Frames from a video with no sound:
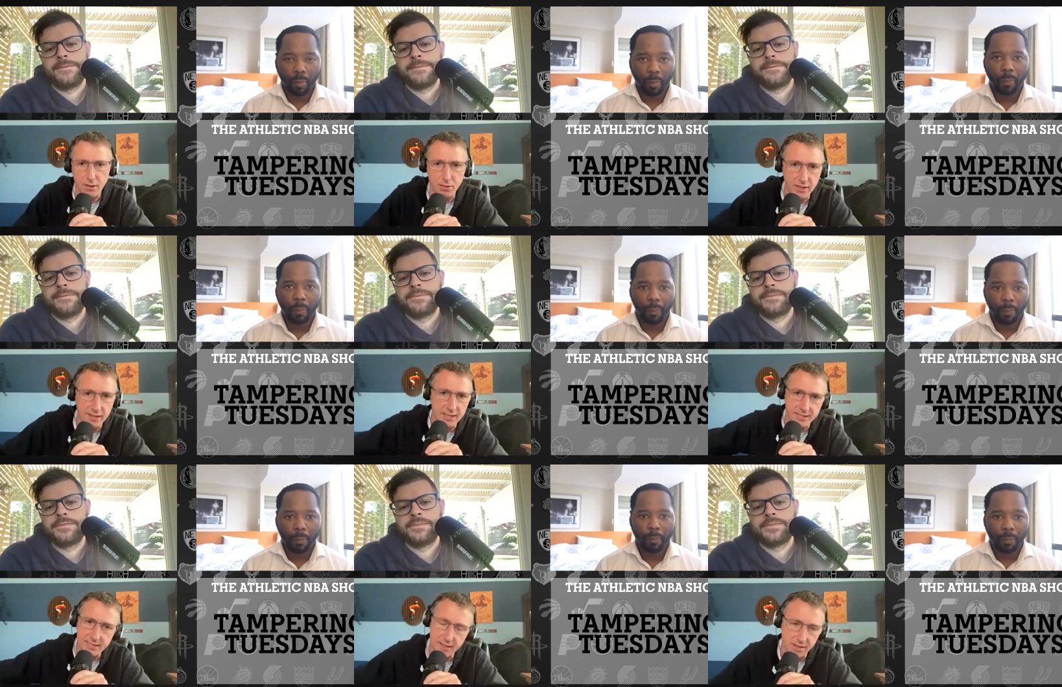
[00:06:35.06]
Speaker 1: thing. And, and
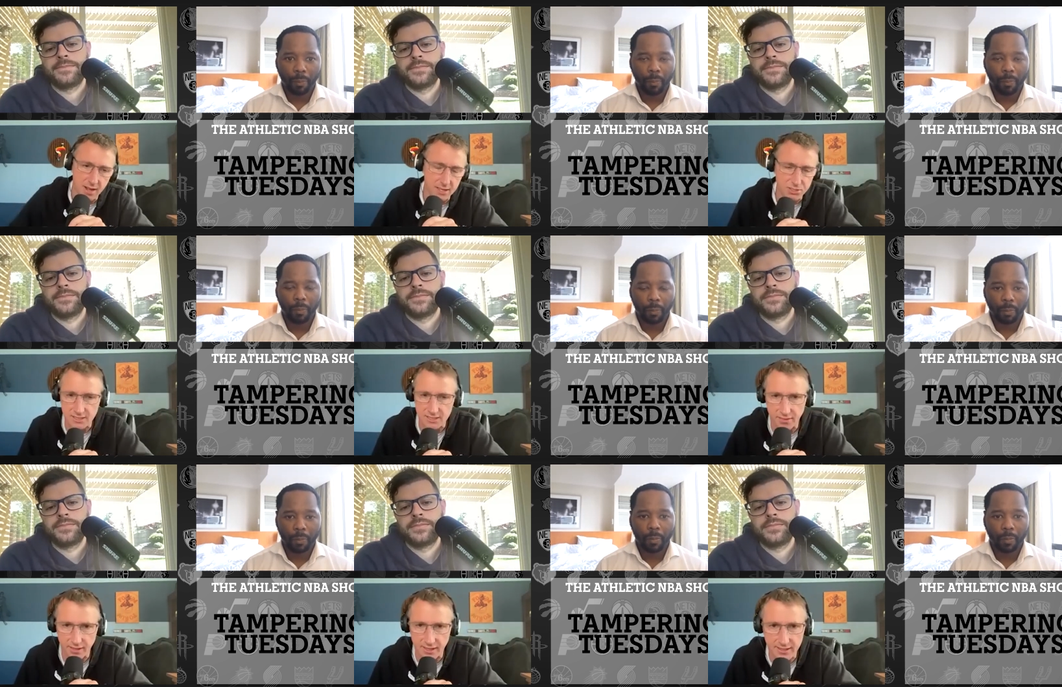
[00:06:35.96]
yeah, the contrast to the
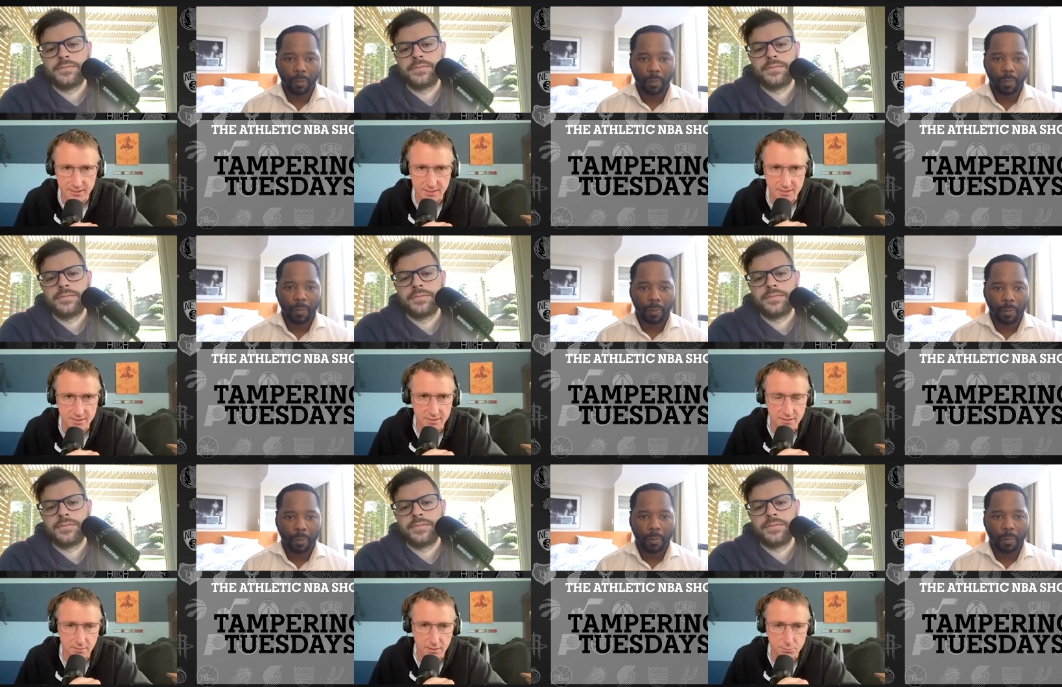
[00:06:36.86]
Kings is is
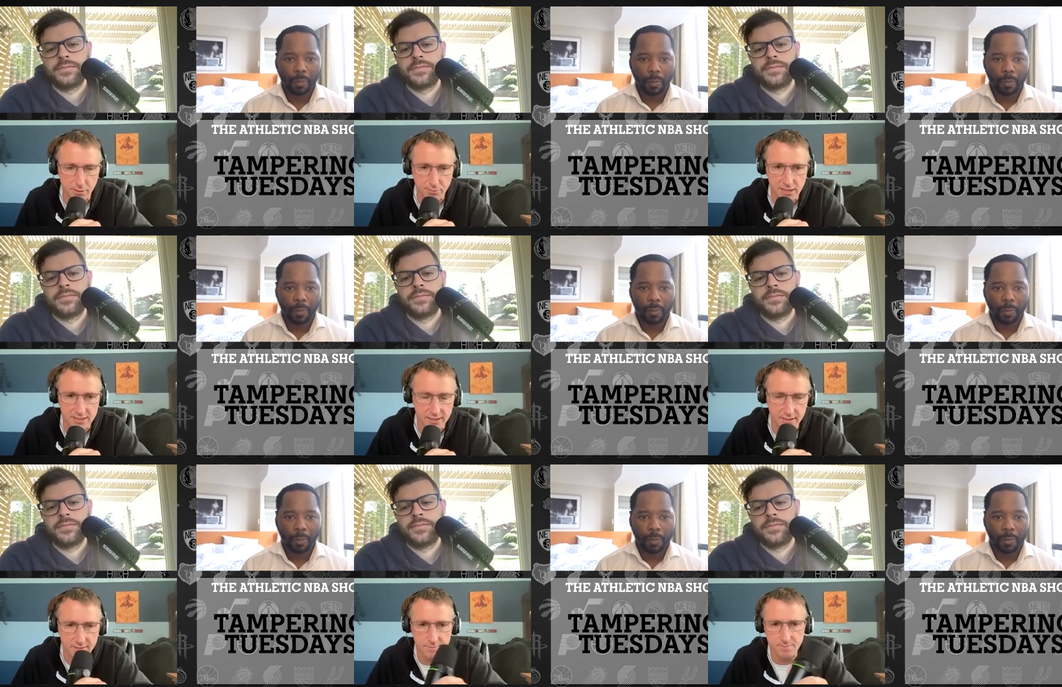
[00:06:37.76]
is pretty fascinating.
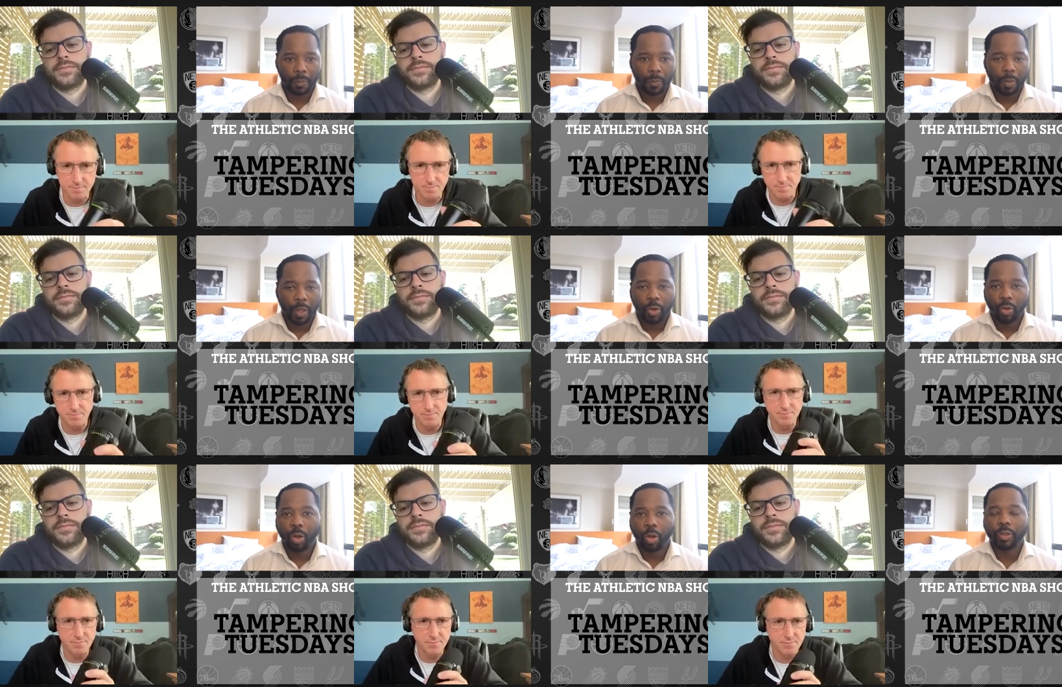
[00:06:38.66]

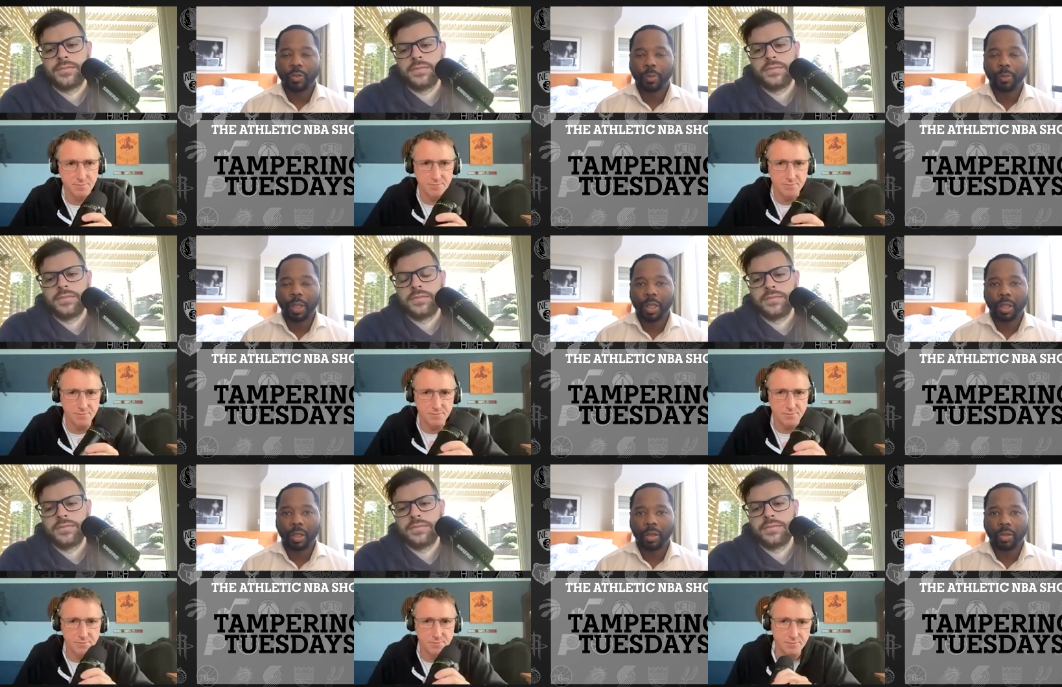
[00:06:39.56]
Speaker 2: Well, for me,
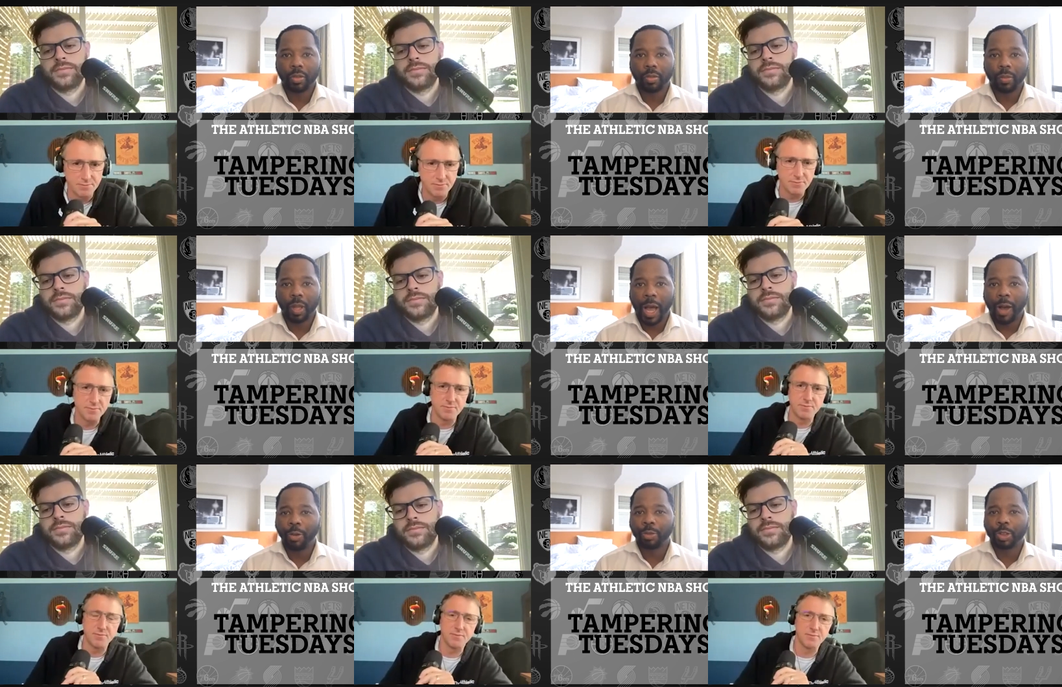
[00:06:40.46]
I would
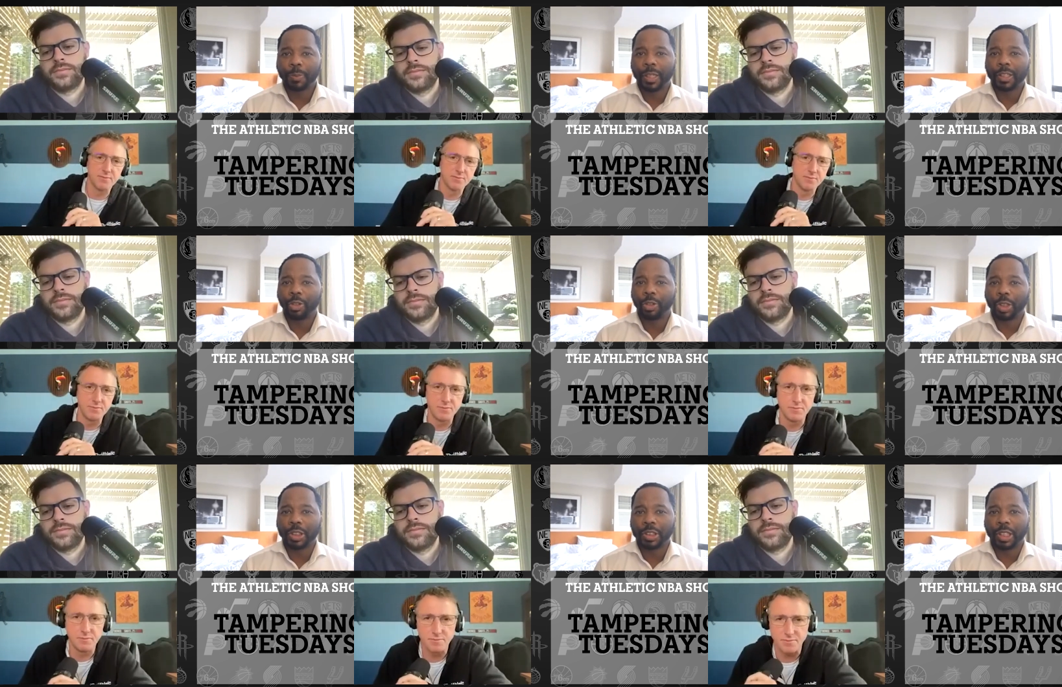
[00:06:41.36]
respect the
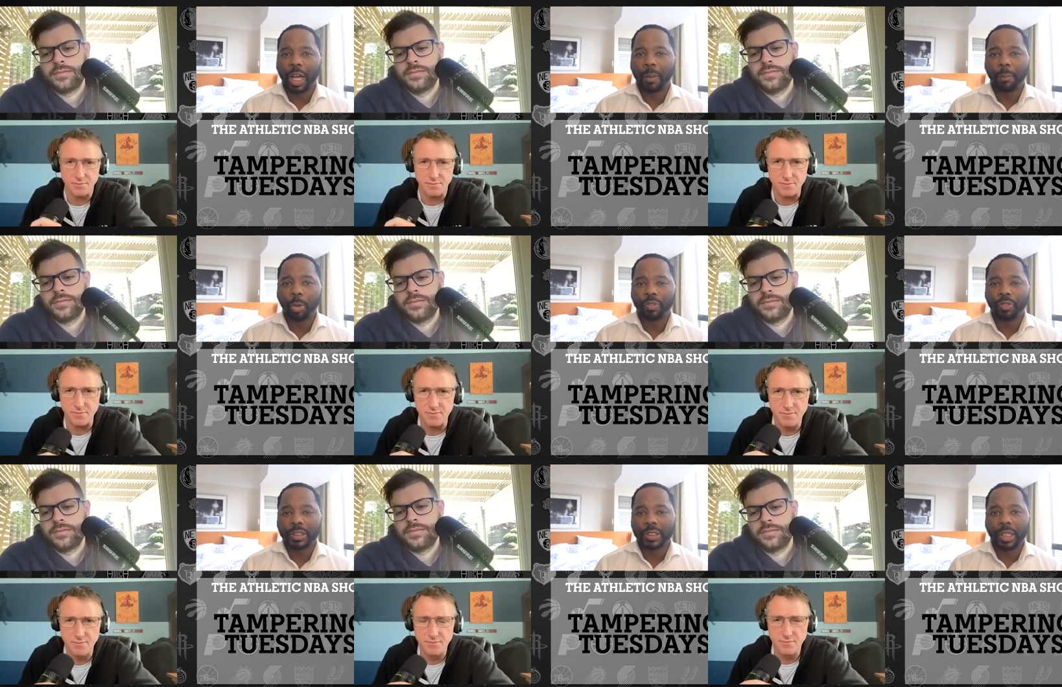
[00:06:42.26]
Grizzlies a lot more if they
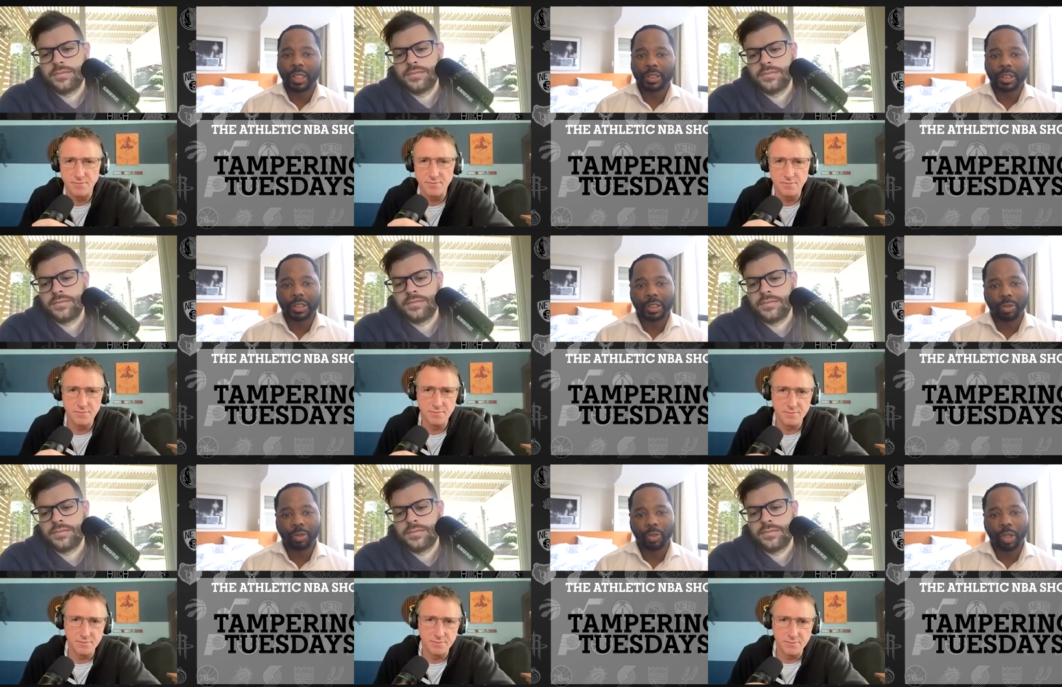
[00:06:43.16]
stay consistent with
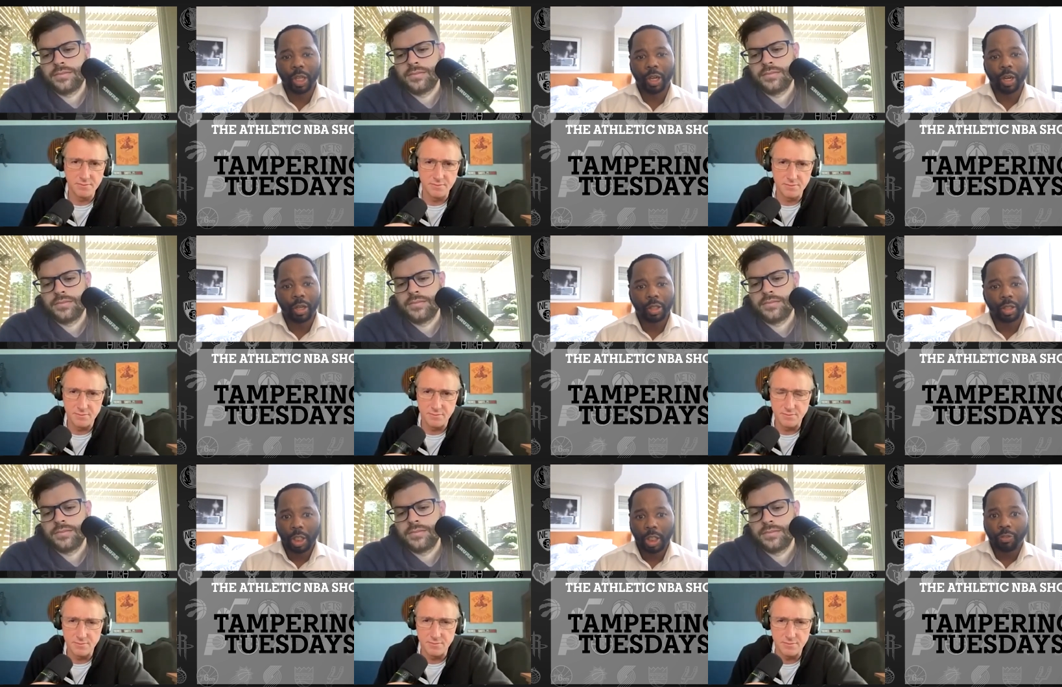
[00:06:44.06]
who they are.
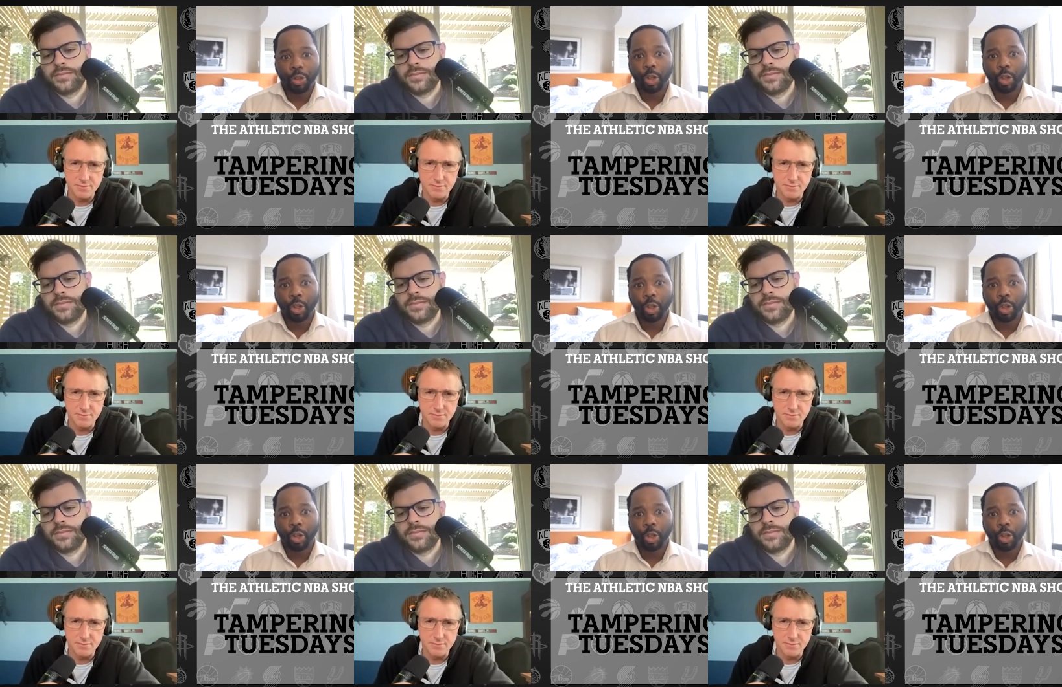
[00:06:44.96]
If you're